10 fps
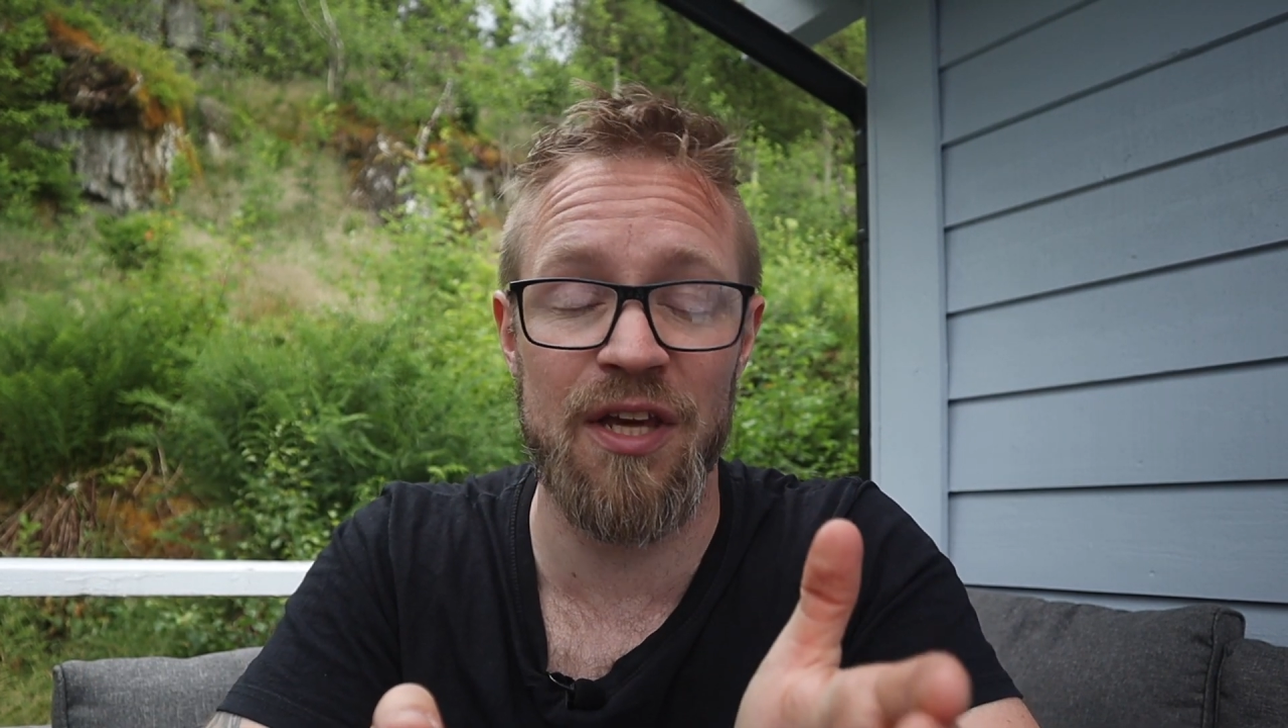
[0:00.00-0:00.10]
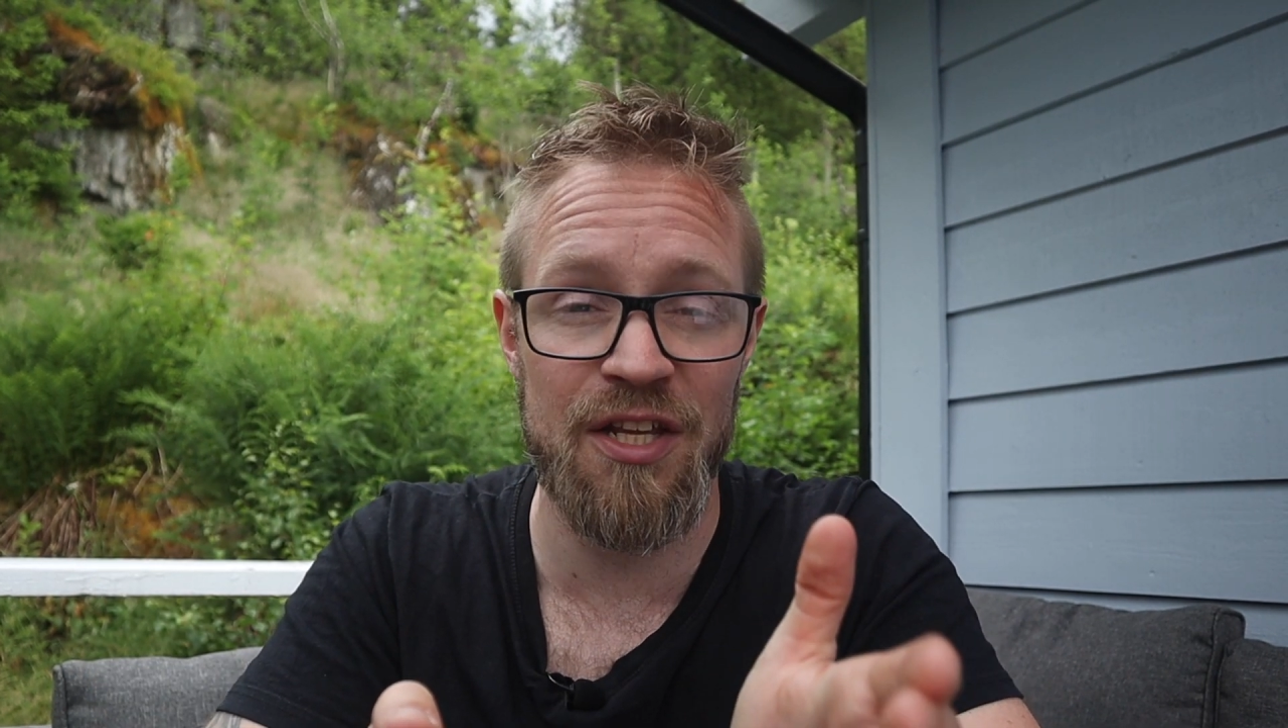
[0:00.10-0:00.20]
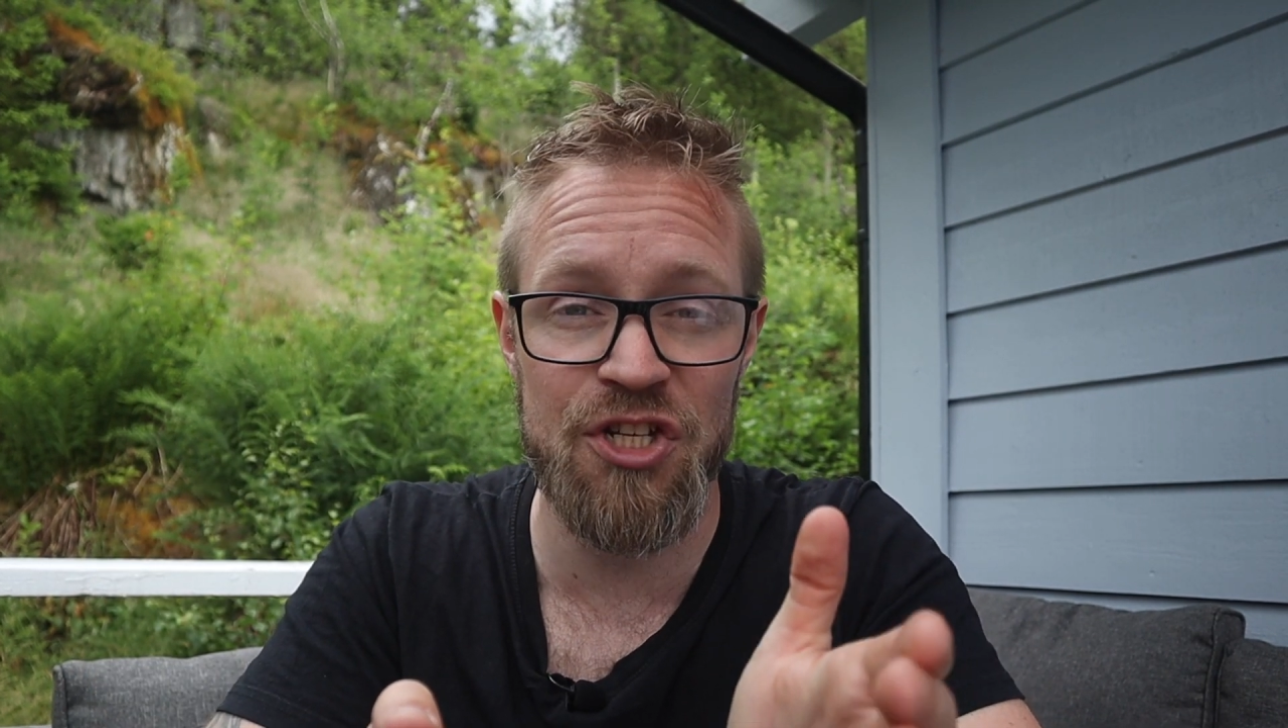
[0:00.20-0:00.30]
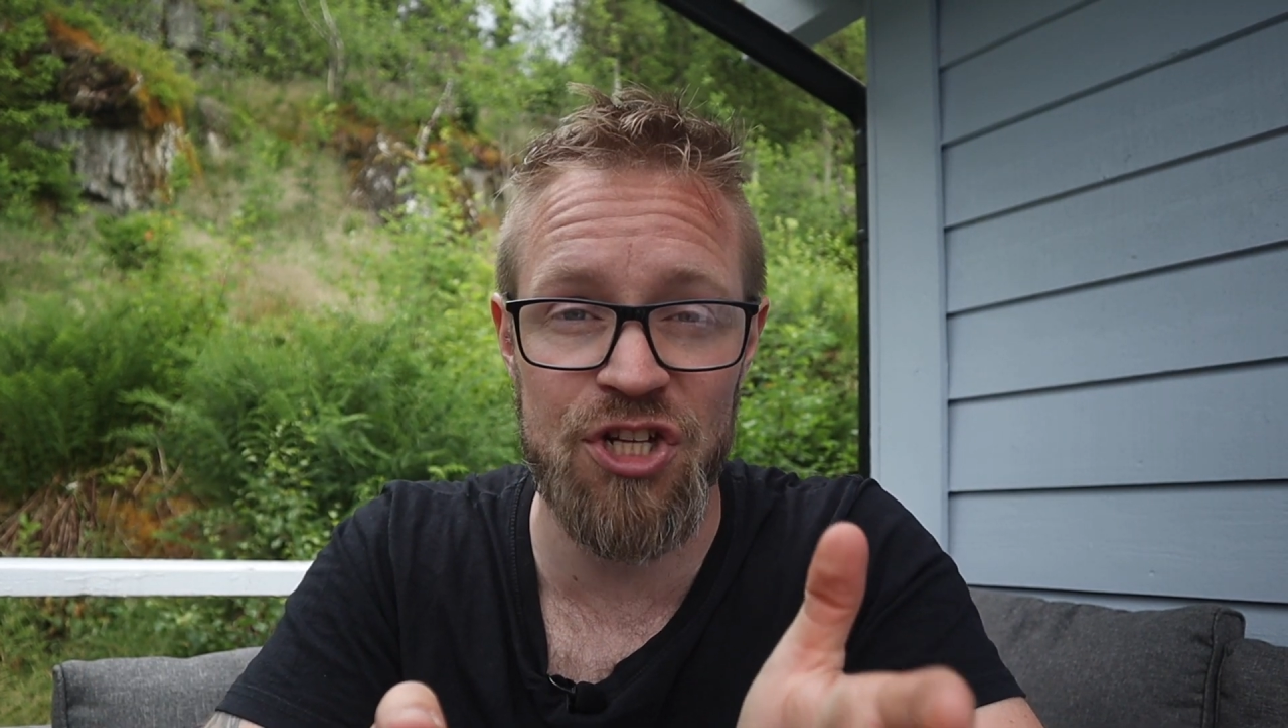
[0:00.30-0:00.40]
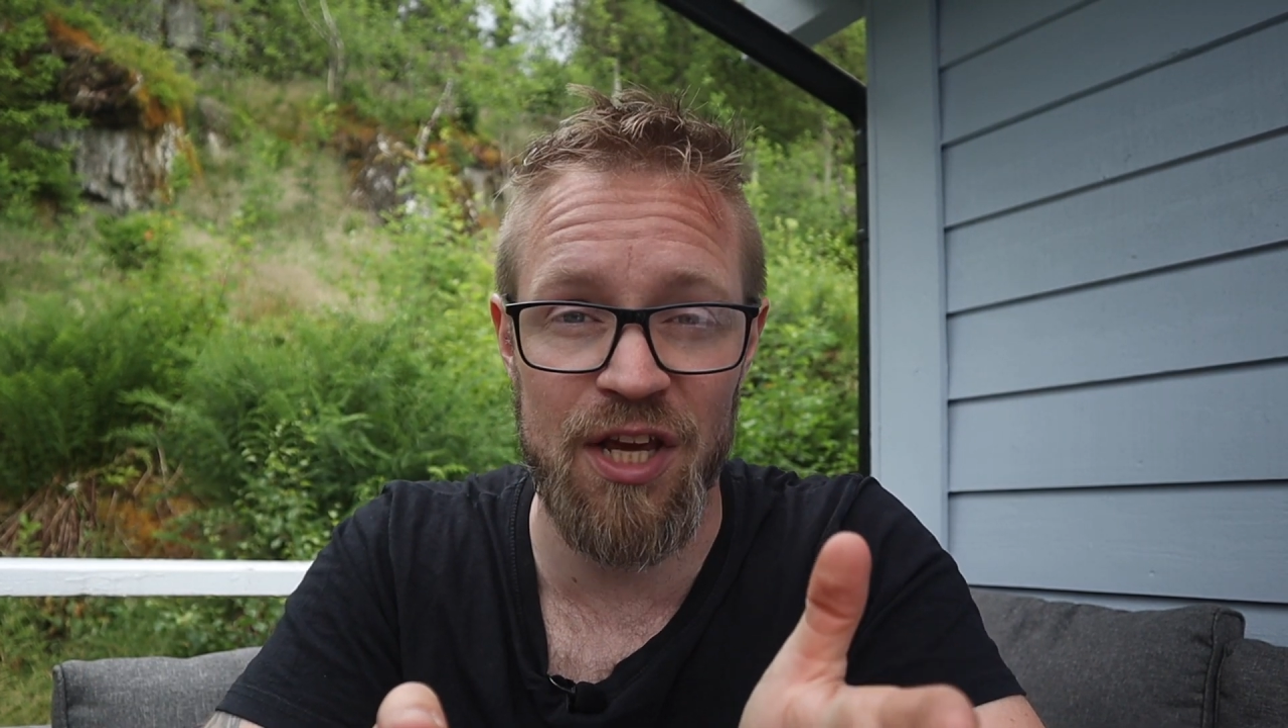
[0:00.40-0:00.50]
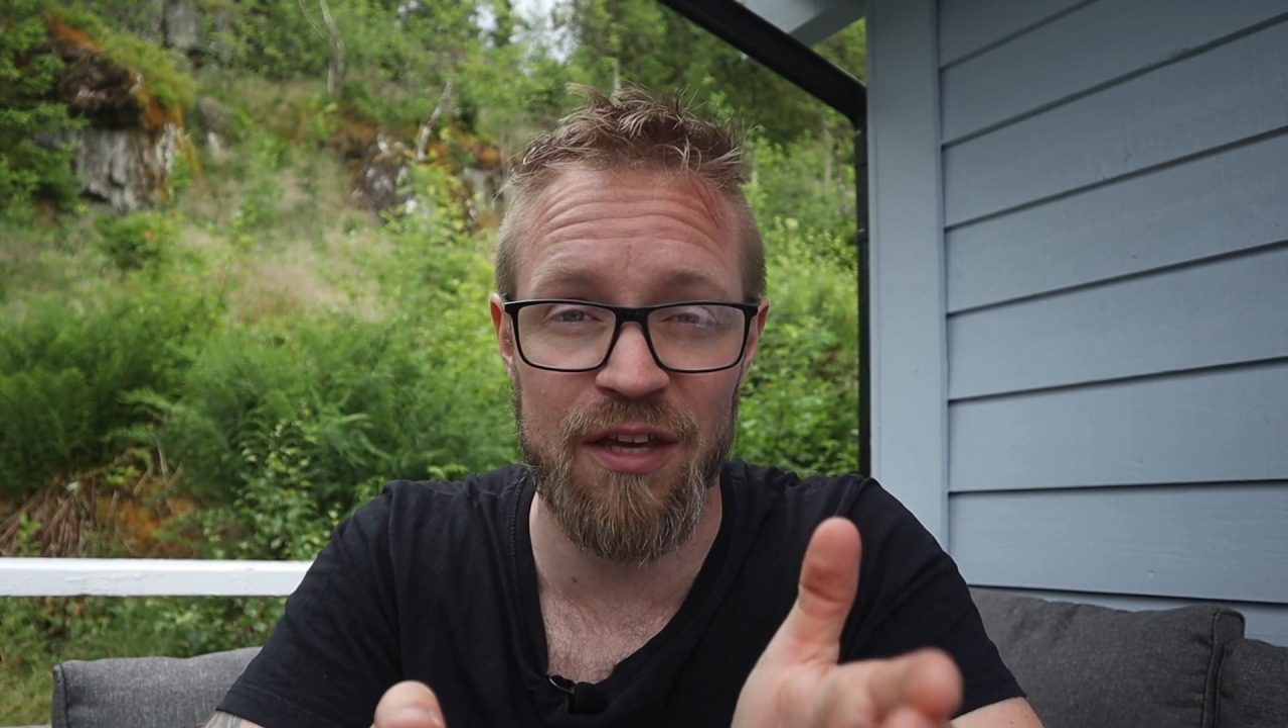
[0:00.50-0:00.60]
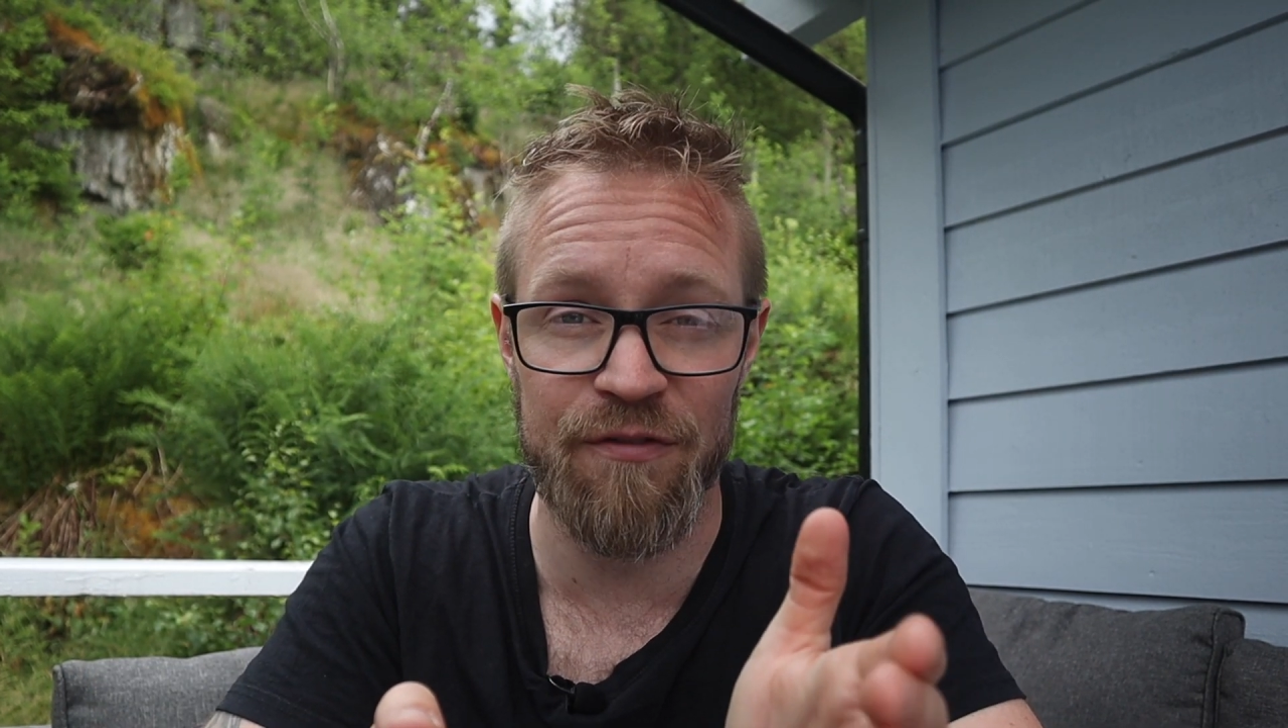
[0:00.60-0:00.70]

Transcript: get shaky